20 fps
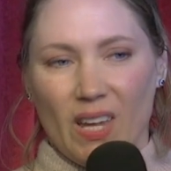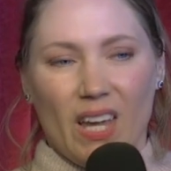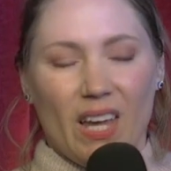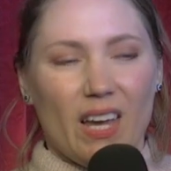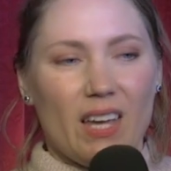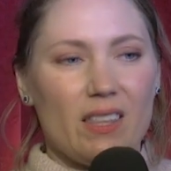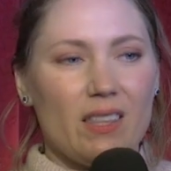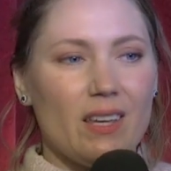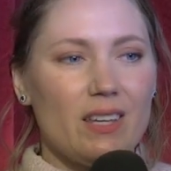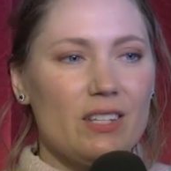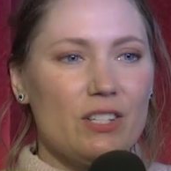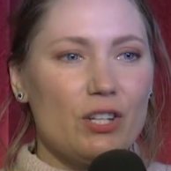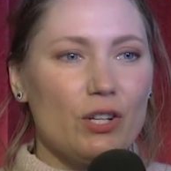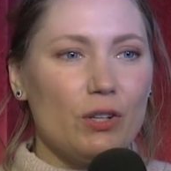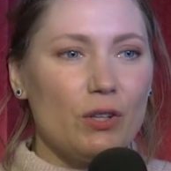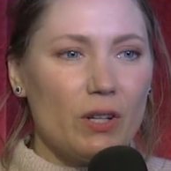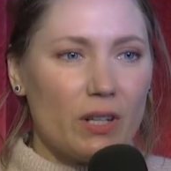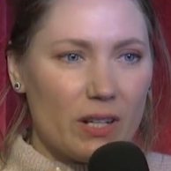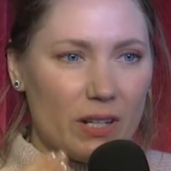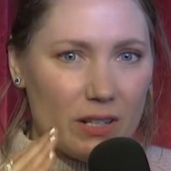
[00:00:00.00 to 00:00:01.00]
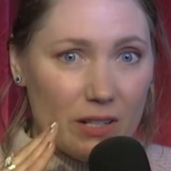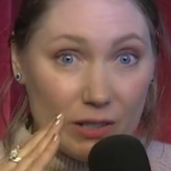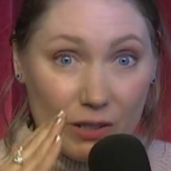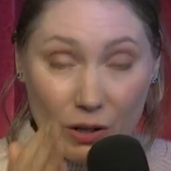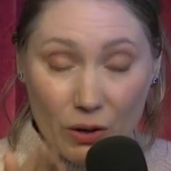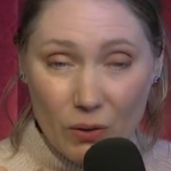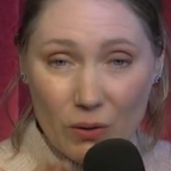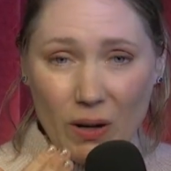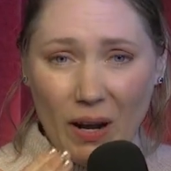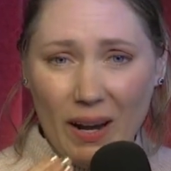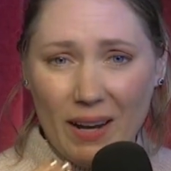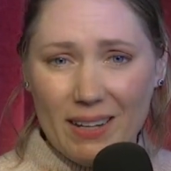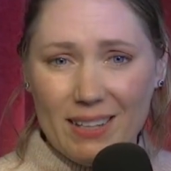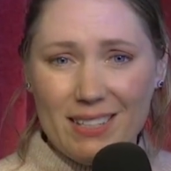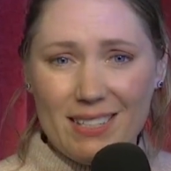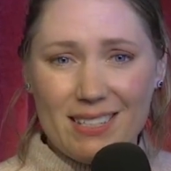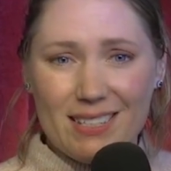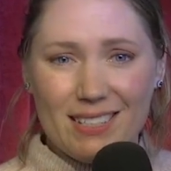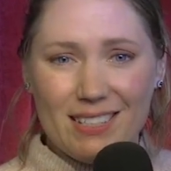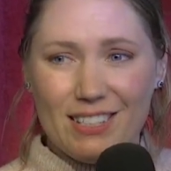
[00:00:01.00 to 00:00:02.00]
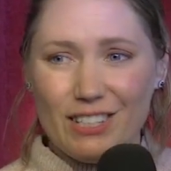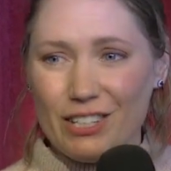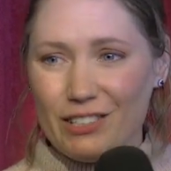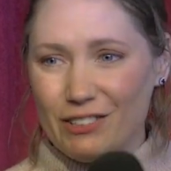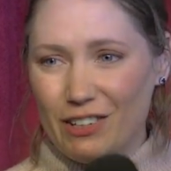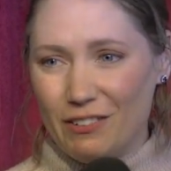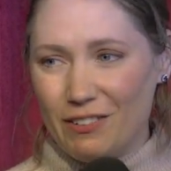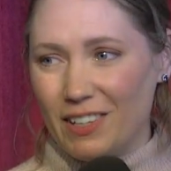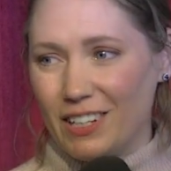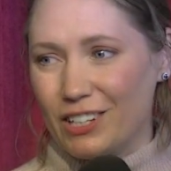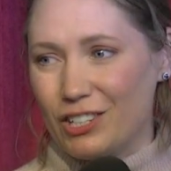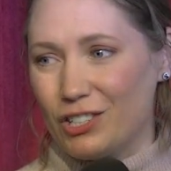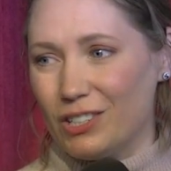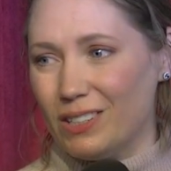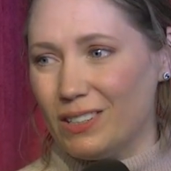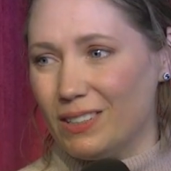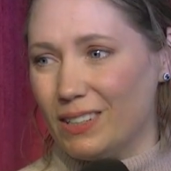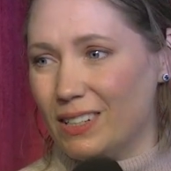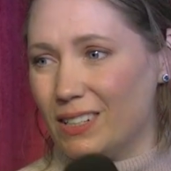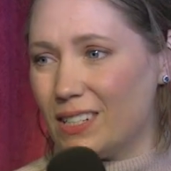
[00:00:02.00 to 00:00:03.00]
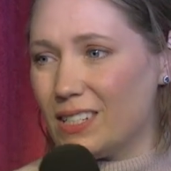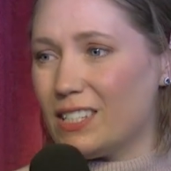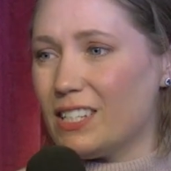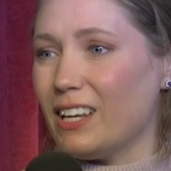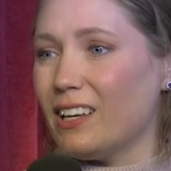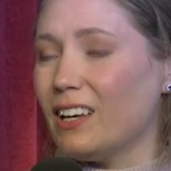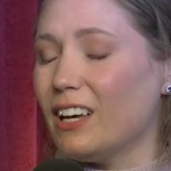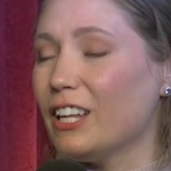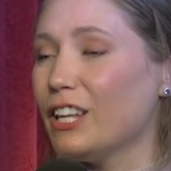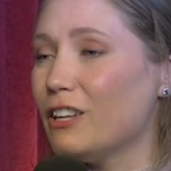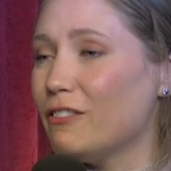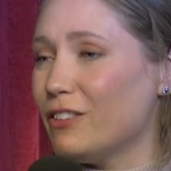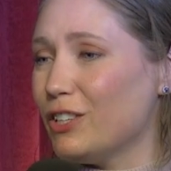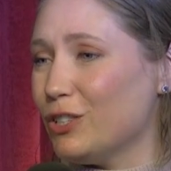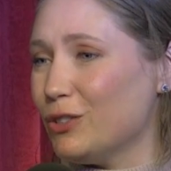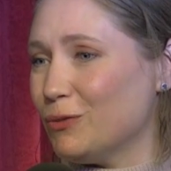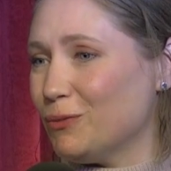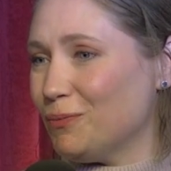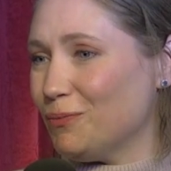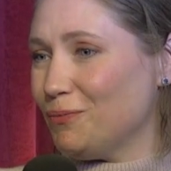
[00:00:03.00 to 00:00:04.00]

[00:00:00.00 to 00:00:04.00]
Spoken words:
And then to look in your own eyes, in your reflection, and to say, I love you.